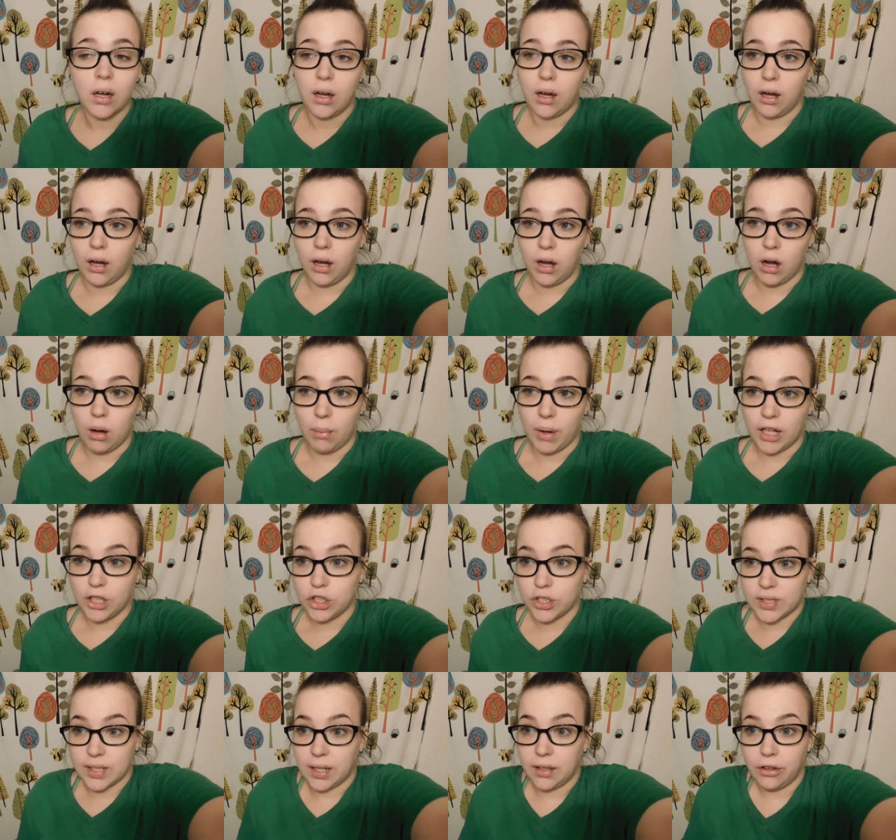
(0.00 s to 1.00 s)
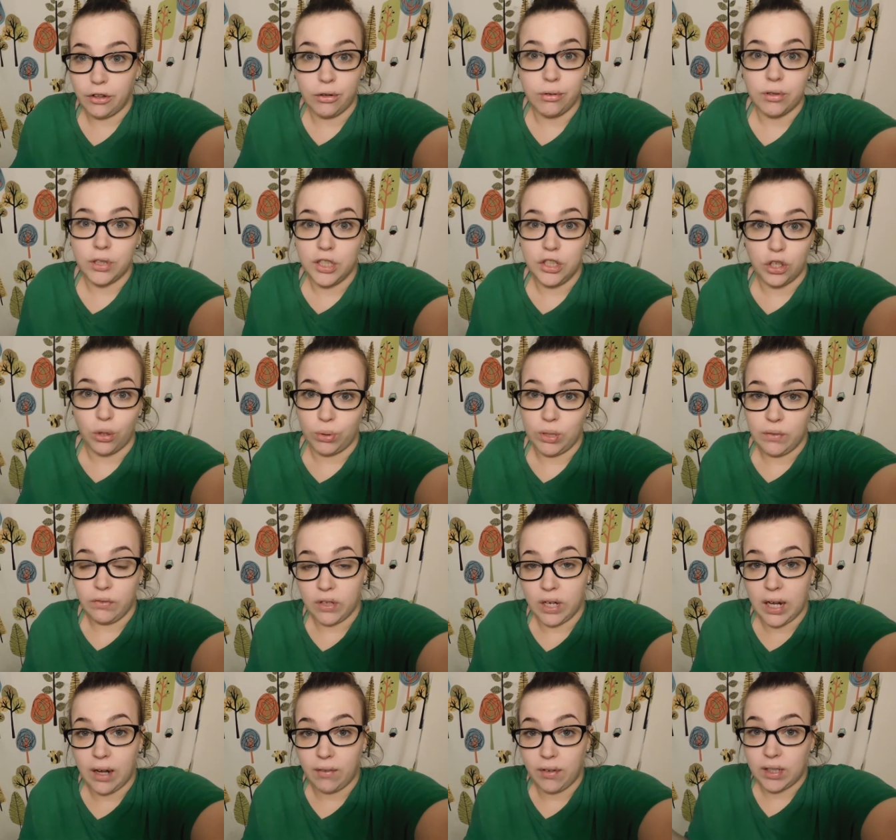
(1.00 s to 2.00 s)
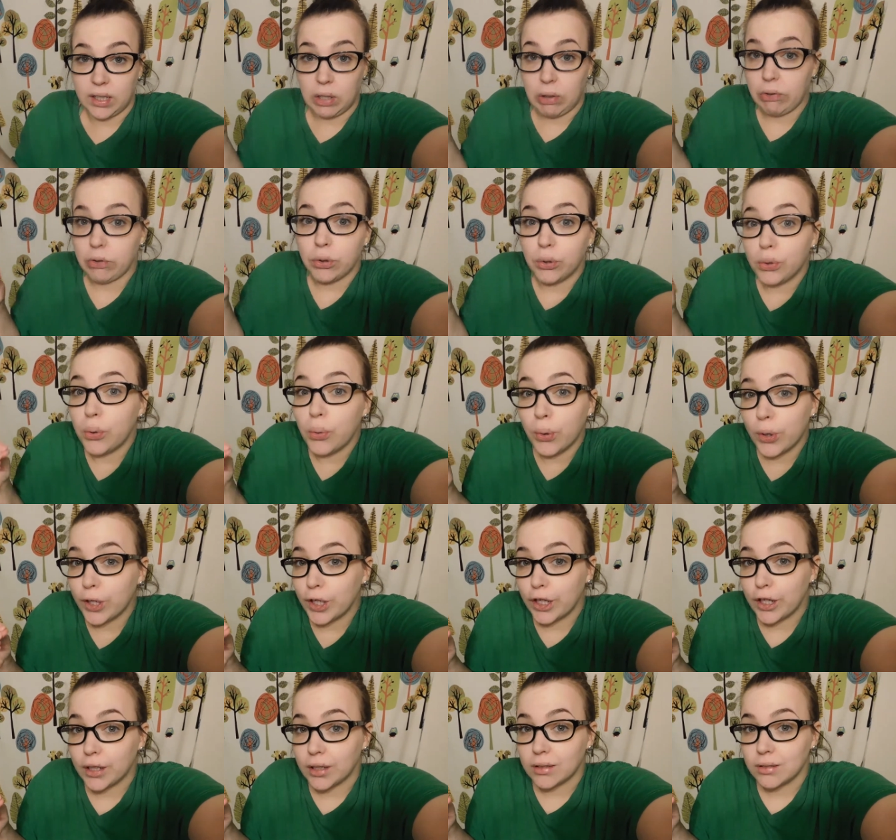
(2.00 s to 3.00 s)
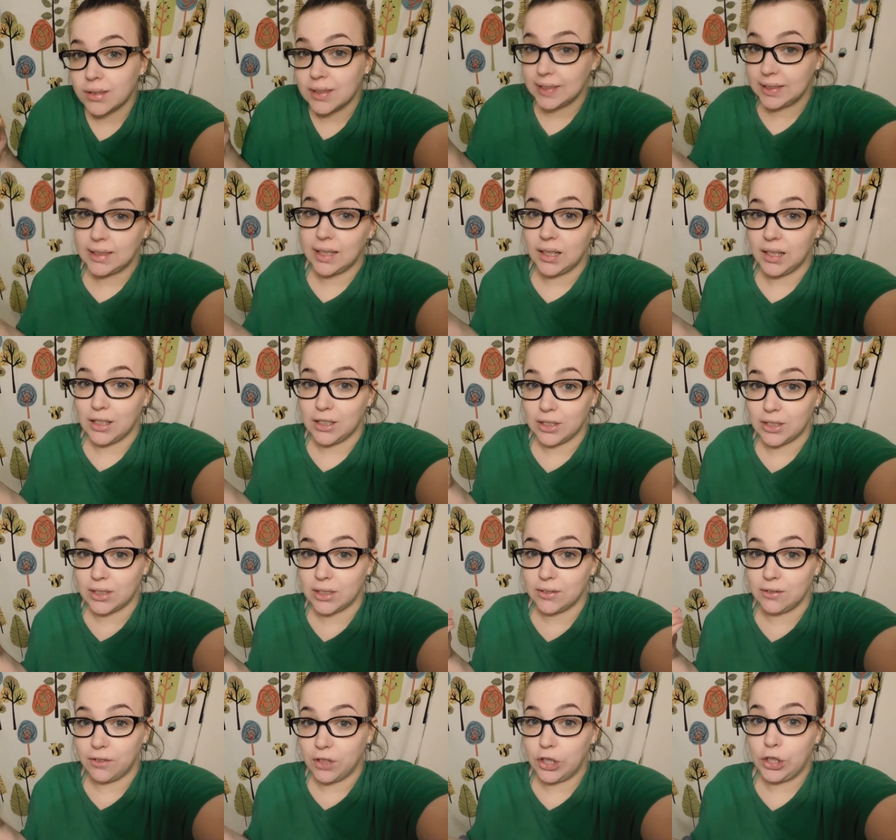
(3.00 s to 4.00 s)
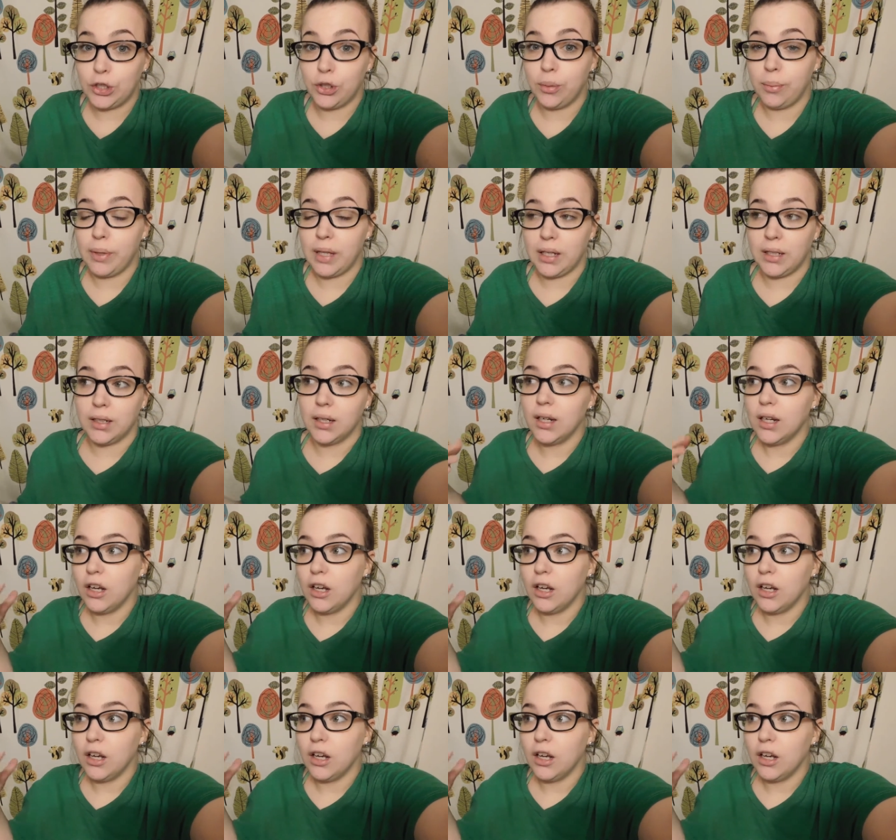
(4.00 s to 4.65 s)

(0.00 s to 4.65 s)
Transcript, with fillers: Um, I just, I literally don't even have like a little corner to sit in to film and